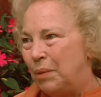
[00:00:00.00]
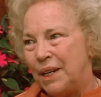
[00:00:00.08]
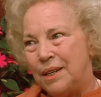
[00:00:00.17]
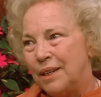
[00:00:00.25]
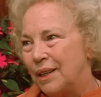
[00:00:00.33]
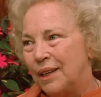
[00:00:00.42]

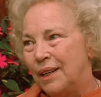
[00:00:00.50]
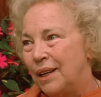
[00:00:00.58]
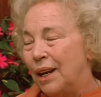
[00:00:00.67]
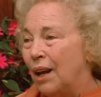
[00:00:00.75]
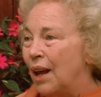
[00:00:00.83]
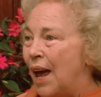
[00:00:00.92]
But
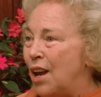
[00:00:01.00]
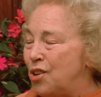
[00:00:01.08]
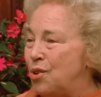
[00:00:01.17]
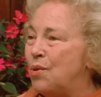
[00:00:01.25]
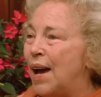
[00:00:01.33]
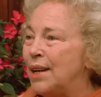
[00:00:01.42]
as
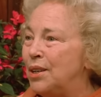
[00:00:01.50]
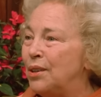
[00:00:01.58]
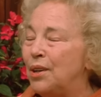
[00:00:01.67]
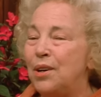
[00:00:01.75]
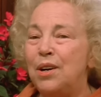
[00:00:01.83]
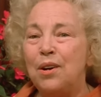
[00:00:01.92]
you had to
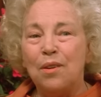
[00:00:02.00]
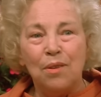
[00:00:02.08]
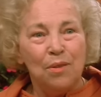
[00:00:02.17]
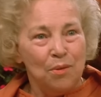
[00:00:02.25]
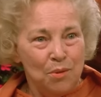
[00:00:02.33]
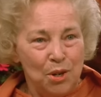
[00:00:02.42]

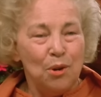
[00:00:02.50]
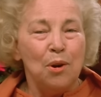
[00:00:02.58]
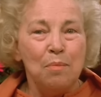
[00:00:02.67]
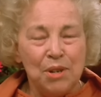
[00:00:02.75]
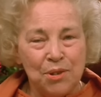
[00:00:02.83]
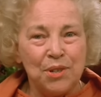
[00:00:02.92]
learn through
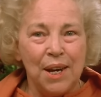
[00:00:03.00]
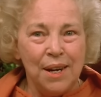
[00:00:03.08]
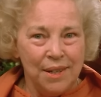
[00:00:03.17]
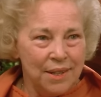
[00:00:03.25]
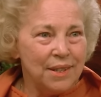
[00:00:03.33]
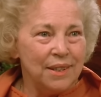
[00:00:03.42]
your
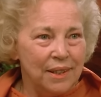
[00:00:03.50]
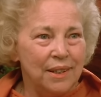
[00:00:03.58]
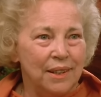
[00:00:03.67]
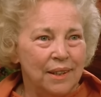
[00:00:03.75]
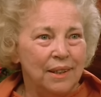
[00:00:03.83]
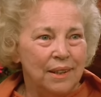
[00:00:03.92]
mistakes,
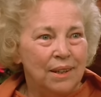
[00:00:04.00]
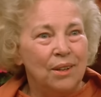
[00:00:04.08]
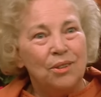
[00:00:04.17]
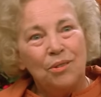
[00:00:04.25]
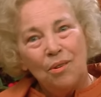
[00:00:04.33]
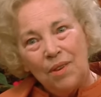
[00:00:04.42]

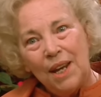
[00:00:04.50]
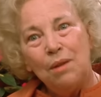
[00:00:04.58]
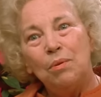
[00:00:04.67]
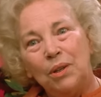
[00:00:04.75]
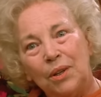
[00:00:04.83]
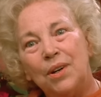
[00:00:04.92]
so they
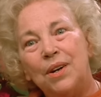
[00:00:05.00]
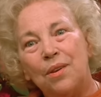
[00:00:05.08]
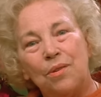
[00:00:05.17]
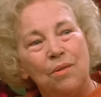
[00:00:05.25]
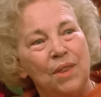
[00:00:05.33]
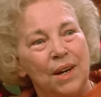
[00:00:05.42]
will learn
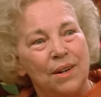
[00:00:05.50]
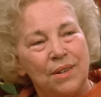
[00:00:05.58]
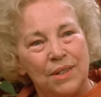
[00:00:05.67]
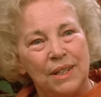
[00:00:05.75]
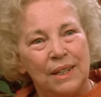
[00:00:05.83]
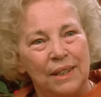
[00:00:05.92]
through
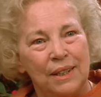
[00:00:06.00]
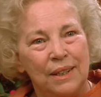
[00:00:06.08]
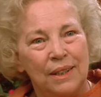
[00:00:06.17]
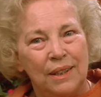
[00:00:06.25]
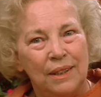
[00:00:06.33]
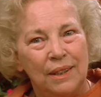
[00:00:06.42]
theirs.
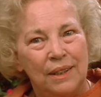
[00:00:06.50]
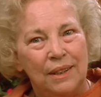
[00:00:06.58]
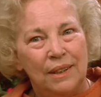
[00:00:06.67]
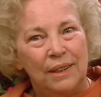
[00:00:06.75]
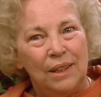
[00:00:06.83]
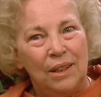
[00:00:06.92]

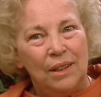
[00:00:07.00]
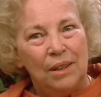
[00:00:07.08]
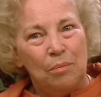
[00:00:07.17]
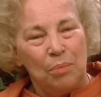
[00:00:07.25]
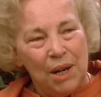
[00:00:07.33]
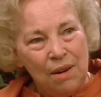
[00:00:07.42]

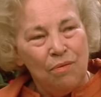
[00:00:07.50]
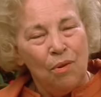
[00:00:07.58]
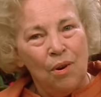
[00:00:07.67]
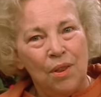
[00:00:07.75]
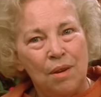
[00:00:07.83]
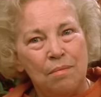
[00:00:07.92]
Pray
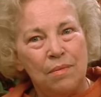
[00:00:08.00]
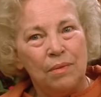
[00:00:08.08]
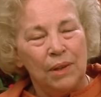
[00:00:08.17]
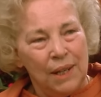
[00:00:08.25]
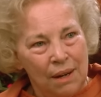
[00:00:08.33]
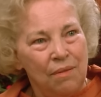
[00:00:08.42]
for them,
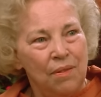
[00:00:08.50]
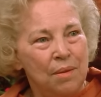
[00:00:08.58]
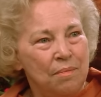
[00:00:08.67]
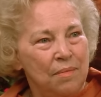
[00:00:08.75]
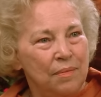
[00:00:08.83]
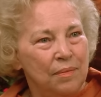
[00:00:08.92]
love
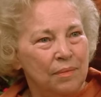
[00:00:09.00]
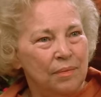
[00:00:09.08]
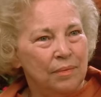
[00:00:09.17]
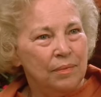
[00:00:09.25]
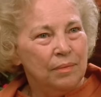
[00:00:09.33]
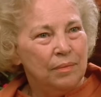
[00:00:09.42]
them,
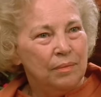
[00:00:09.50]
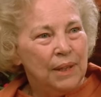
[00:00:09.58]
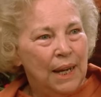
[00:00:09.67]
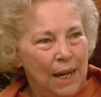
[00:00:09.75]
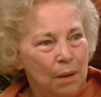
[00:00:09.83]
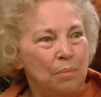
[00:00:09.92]

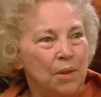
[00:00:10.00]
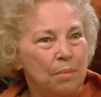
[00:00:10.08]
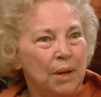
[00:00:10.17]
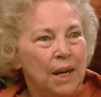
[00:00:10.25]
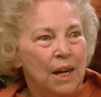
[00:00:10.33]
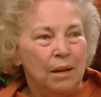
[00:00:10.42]
help them.
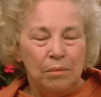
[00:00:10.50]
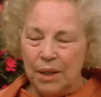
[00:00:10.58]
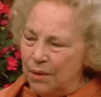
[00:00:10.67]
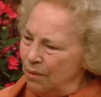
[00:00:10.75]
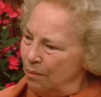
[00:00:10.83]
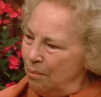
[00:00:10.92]

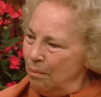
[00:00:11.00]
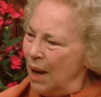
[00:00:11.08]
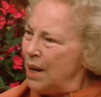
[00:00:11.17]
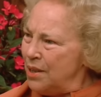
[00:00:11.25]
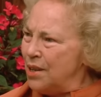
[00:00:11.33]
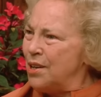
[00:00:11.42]
But
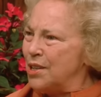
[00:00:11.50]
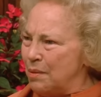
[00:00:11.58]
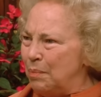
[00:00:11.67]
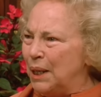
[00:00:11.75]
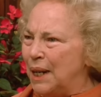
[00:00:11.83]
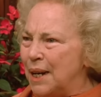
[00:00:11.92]
my dears,
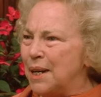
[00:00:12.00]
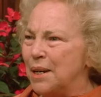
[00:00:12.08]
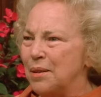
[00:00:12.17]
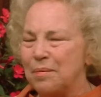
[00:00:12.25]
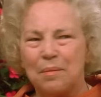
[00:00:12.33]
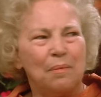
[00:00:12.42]

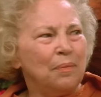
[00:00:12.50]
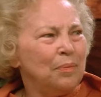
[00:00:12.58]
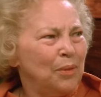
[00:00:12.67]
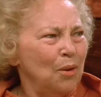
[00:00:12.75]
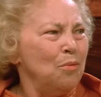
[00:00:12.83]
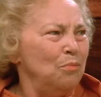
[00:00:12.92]
begin.
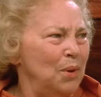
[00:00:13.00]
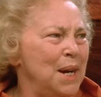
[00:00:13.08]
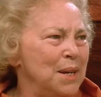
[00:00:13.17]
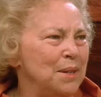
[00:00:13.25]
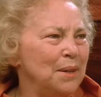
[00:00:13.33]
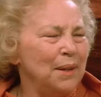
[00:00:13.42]
Don't
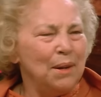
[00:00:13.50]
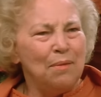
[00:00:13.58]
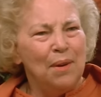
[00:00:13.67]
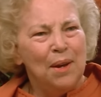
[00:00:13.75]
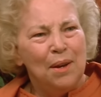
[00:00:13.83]
wait till they're